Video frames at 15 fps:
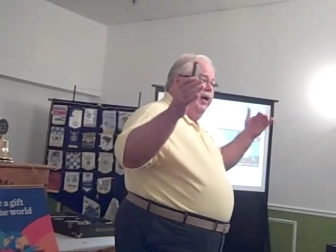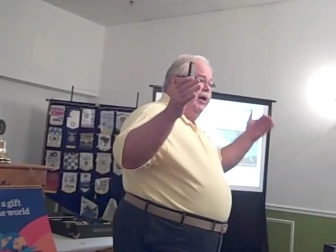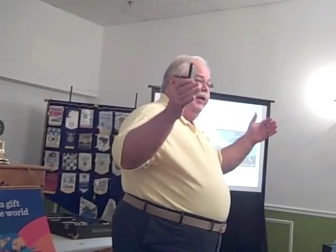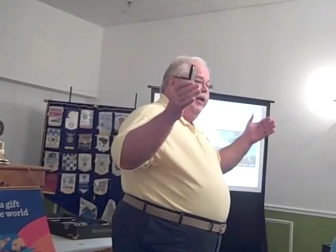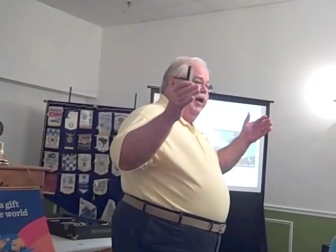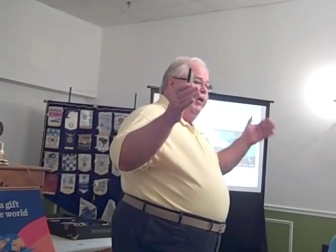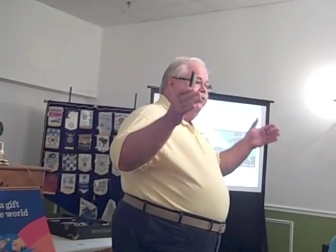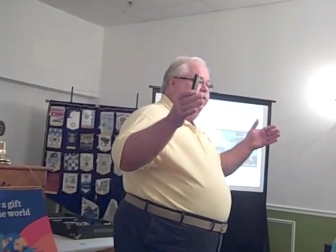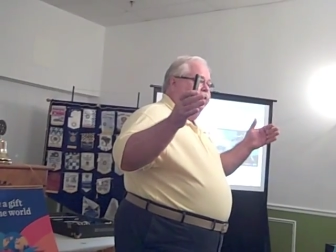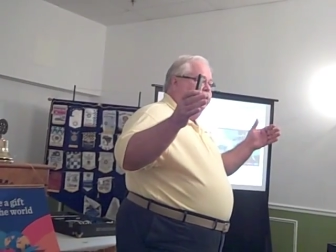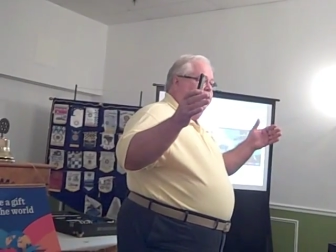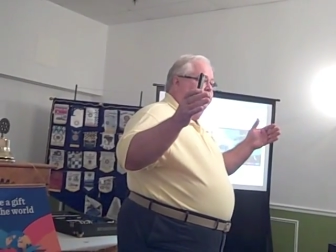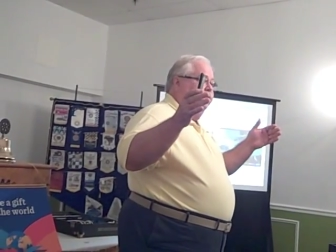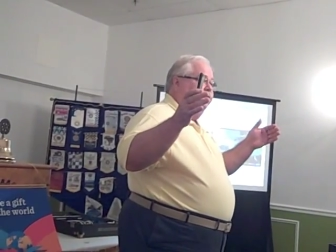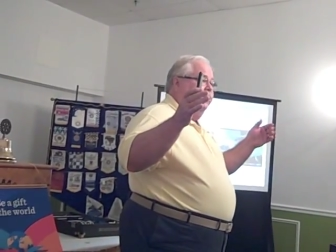County actually
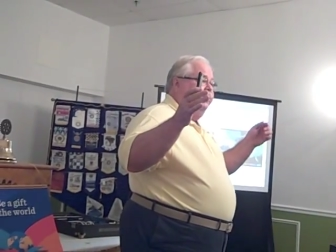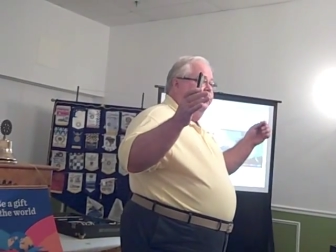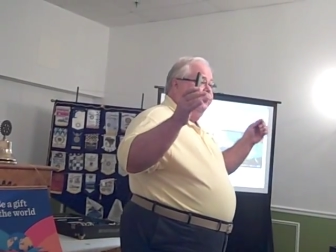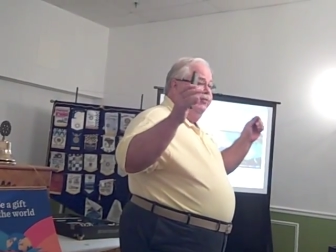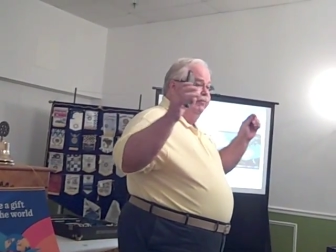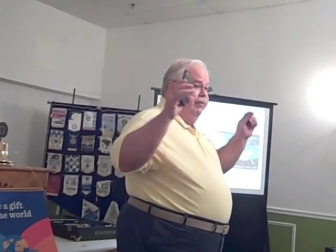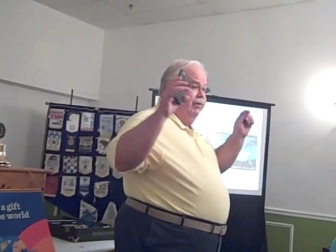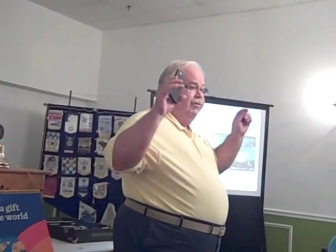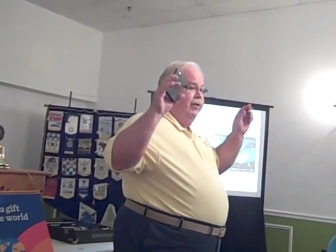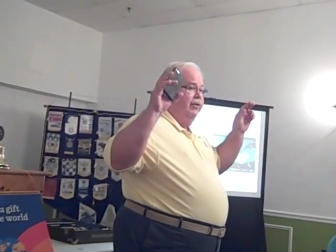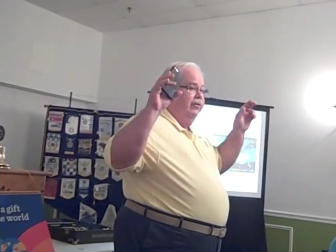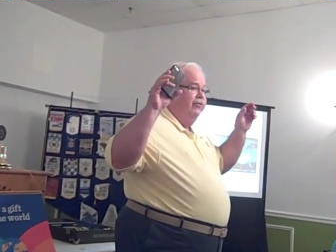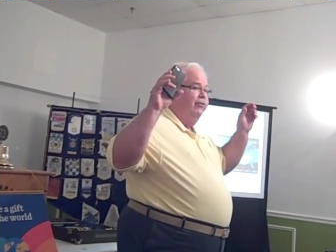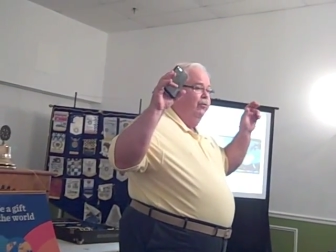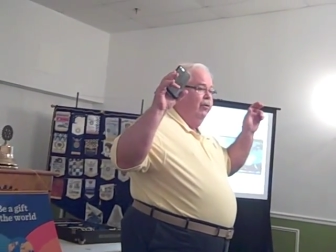goes under severe
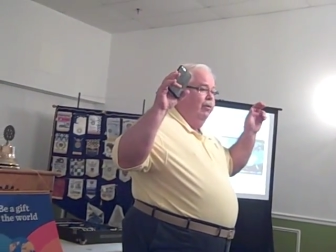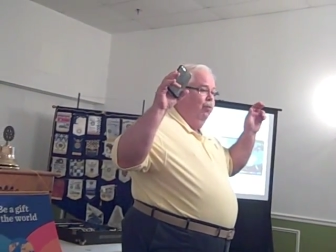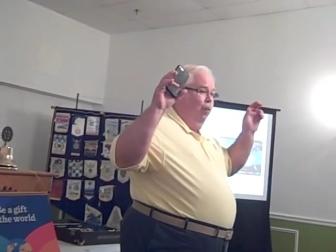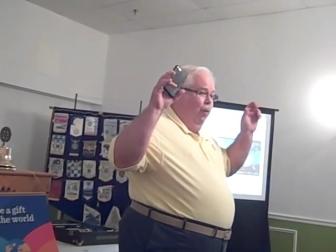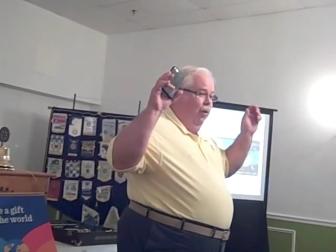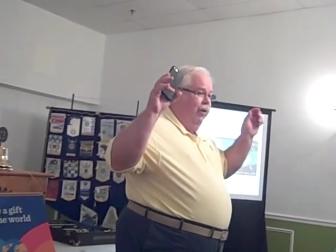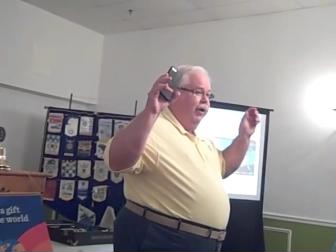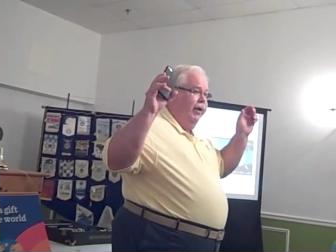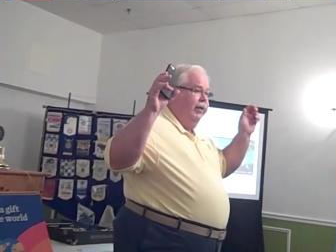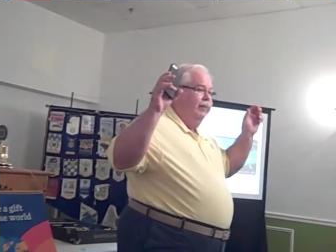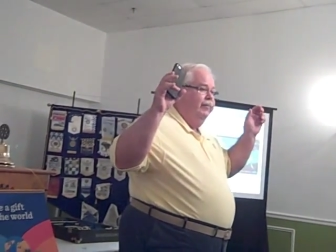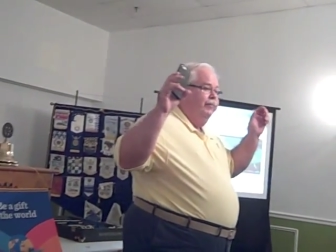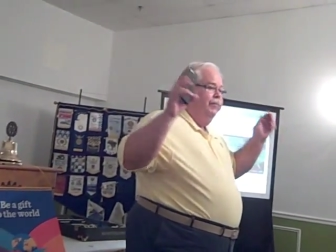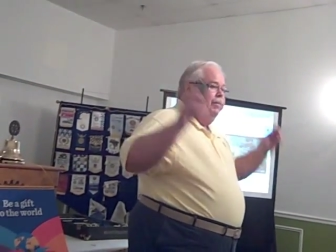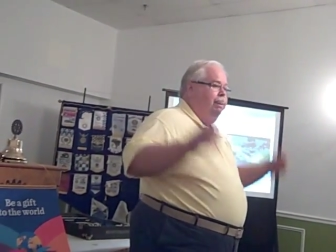thunderstorm warning,
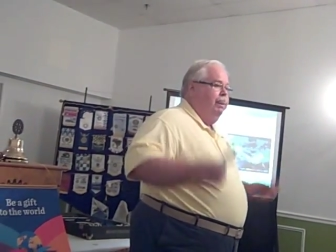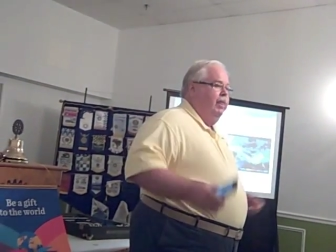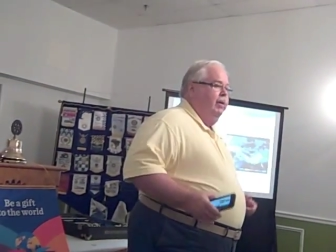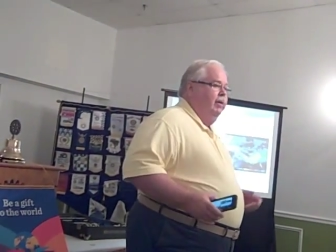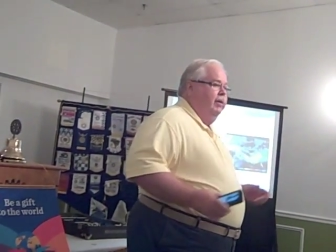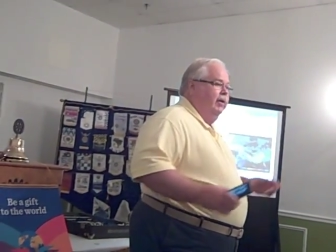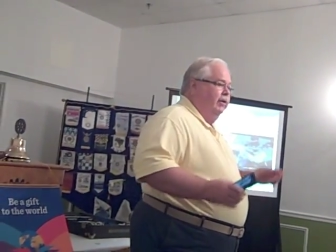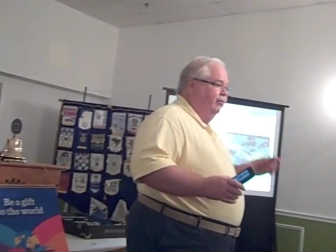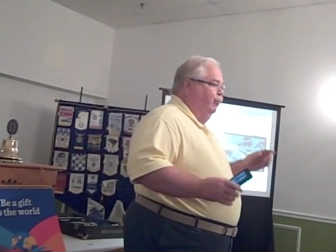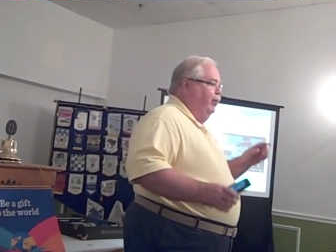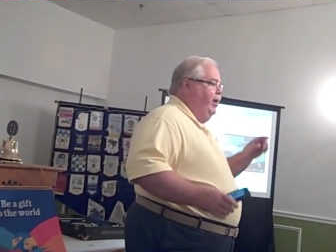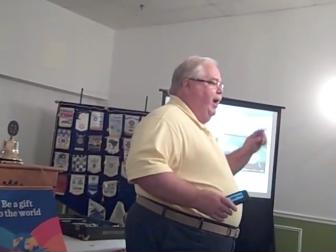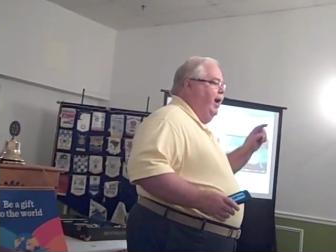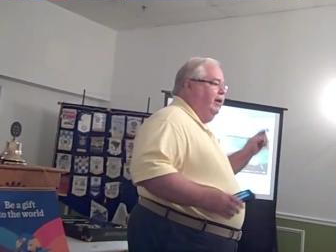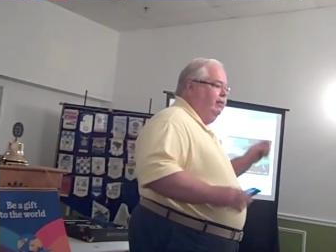is
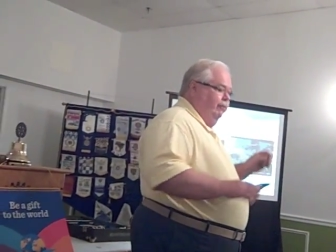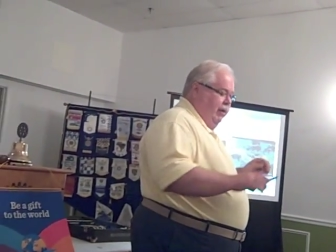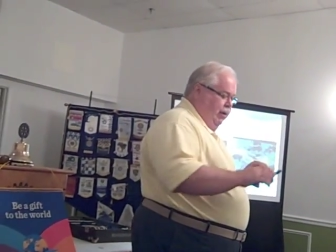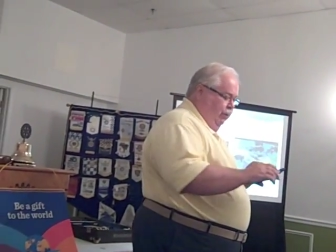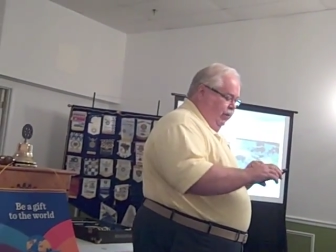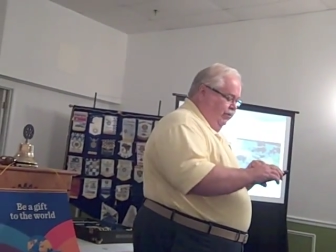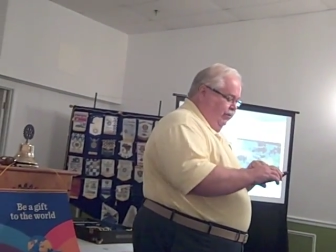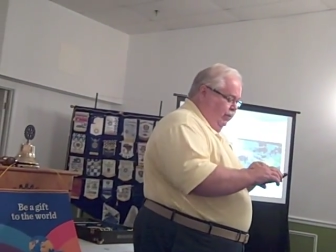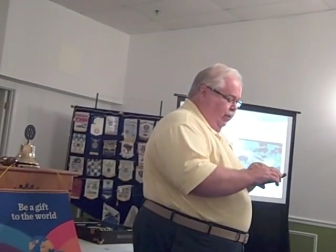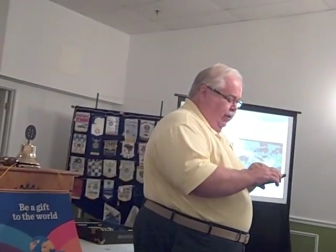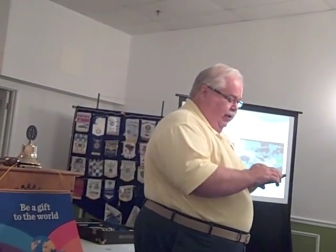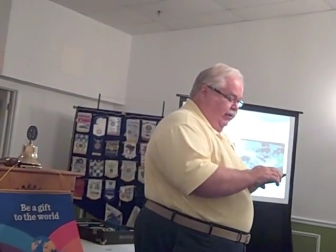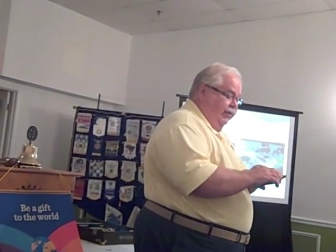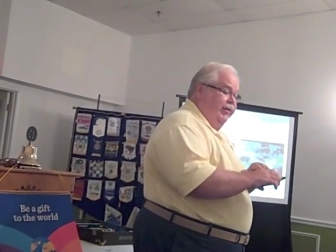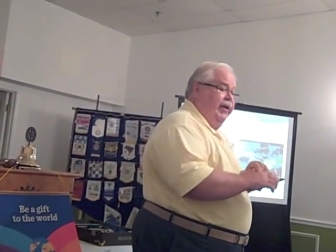we activate what's
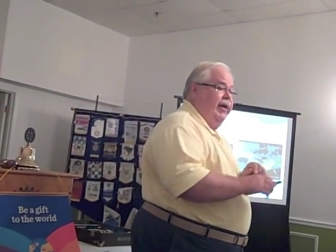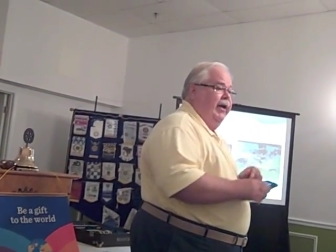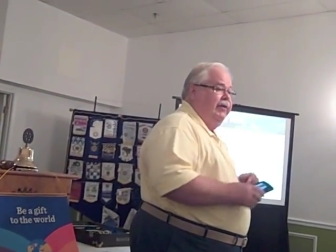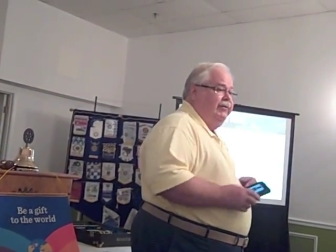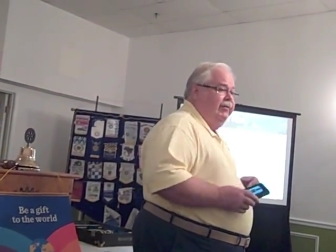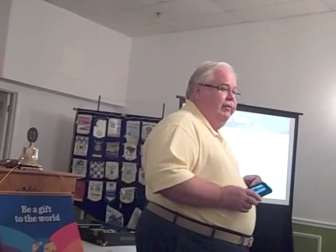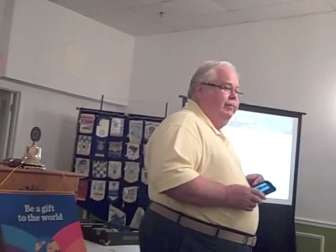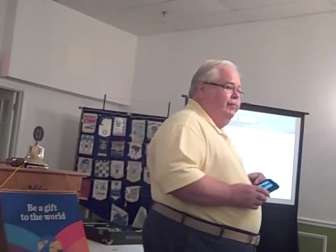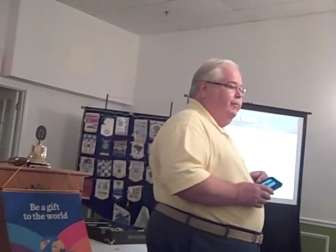known as a net,